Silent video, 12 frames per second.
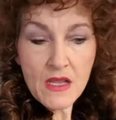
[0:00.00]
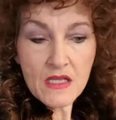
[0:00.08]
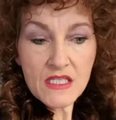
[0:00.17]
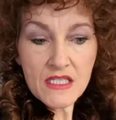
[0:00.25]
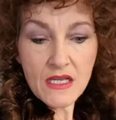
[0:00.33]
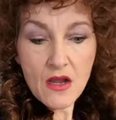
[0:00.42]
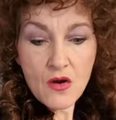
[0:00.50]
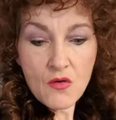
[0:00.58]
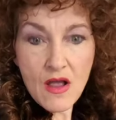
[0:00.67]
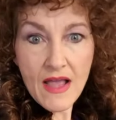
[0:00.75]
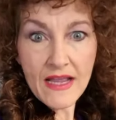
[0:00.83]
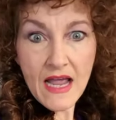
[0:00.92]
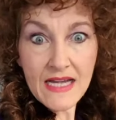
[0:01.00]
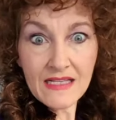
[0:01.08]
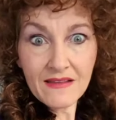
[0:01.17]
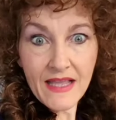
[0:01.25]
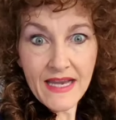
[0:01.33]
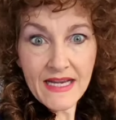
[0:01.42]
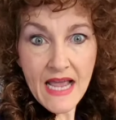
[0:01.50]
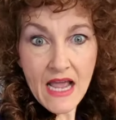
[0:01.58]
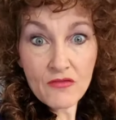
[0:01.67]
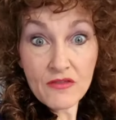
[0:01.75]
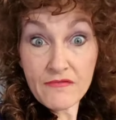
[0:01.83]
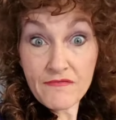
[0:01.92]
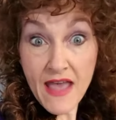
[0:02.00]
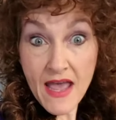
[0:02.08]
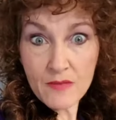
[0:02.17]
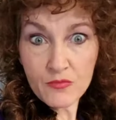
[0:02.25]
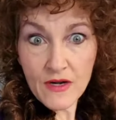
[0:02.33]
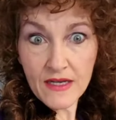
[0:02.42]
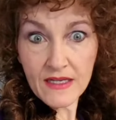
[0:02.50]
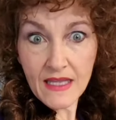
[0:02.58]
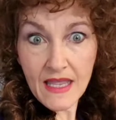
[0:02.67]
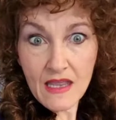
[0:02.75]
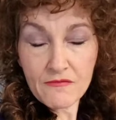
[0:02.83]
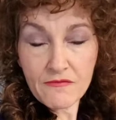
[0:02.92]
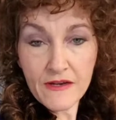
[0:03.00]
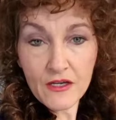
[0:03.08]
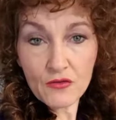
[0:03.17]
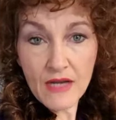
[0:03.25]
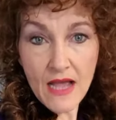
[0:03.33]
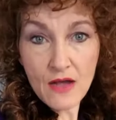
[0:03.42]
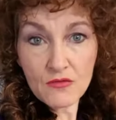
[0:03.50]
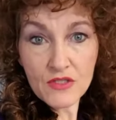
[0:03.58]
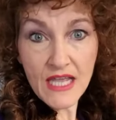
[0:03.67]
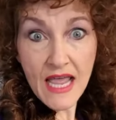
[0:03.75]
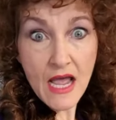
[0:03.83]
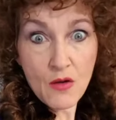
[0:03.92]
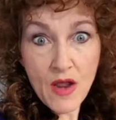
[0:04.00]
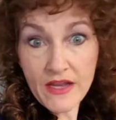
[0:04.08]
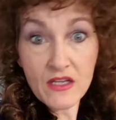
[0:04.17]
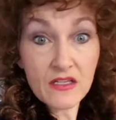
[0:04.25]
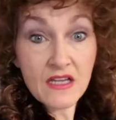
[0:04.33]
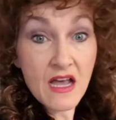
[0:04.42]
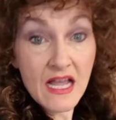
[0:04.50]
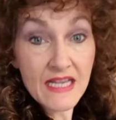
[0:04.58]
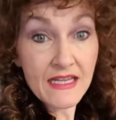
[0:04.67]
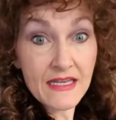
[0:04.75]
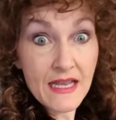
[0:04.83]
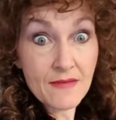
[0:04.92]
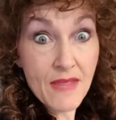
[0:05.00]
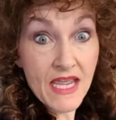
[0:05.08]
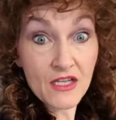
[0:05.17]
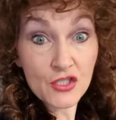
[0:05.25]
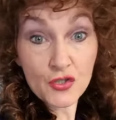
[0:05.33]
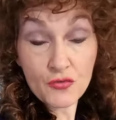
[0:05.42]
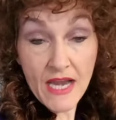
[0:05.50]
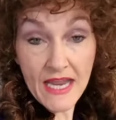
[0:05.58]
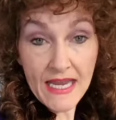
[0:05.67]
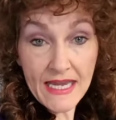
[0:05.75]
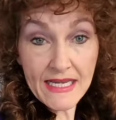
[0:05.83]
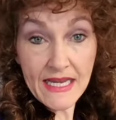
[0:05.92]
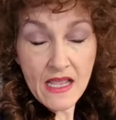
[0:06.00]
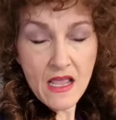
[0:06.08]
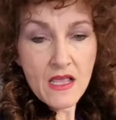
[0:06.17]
So I kind of laid out the fabric and figured out how I could cut it and make a train.